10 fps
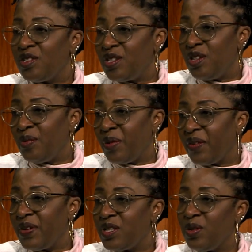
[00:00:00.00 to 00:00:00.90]
senior
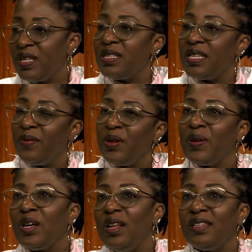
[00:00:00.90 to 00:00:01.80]
breakfast or the what do we
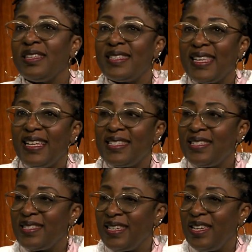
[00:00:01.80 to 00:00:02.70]
call it? The Santa
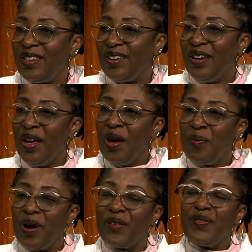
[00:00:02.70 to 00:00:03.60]
breakfast, breakfast with Santa. Santa.
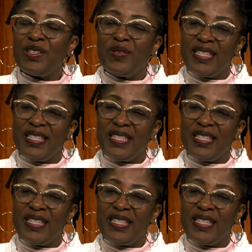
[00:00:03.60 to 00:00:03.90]
Breakfast with